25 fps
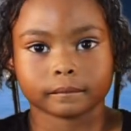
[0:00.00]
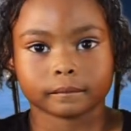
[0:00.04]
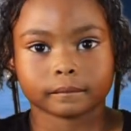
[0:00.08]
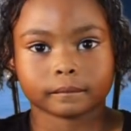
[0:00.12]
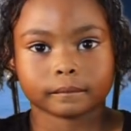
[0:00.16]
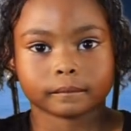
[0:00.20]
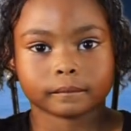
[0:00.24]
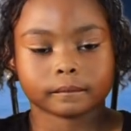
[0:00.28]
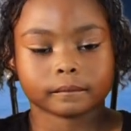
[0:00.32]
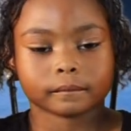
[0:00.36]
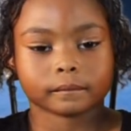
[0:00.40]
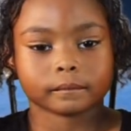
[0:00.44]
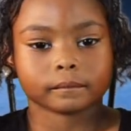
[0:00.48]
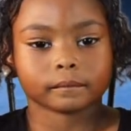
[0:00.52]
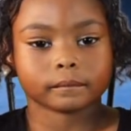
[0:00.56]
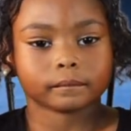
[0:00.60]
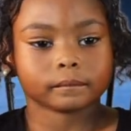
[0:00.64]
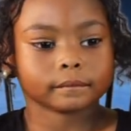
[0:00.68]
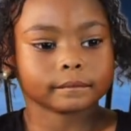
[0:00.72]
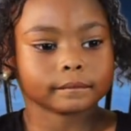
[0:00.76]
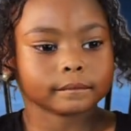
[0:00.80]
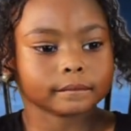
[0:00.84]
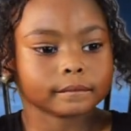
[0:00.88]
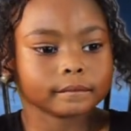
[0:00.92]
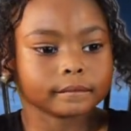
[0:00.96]

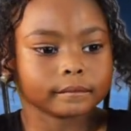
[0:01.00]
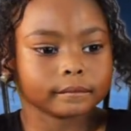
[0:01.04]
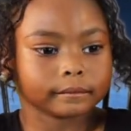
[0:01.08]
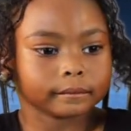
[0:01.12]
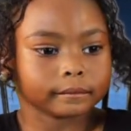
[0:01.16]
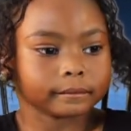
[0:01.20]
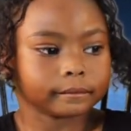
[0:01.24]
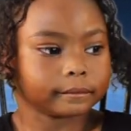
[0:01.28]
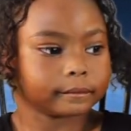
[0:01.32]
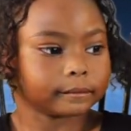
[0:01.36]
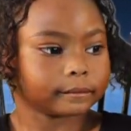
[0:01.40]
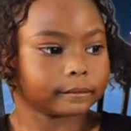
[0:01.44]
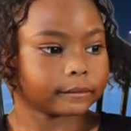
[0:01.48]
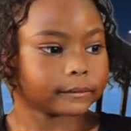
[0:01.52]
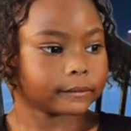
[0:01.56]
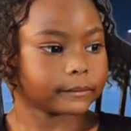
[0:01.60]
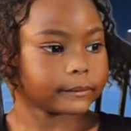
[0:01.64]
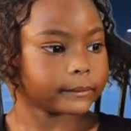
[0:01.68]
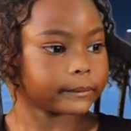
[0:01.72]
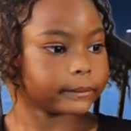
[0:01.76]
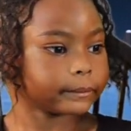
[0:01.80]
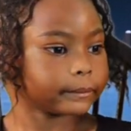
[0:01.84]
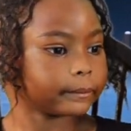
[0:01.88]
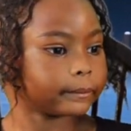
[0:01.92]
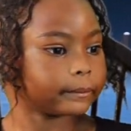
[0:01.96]

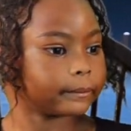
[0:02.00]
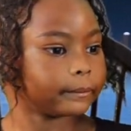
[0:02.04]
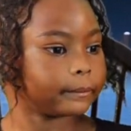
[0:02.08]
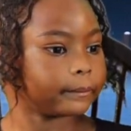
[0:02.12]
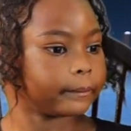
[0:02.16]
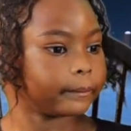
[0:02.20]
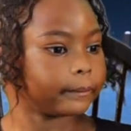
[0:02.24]
[no speech]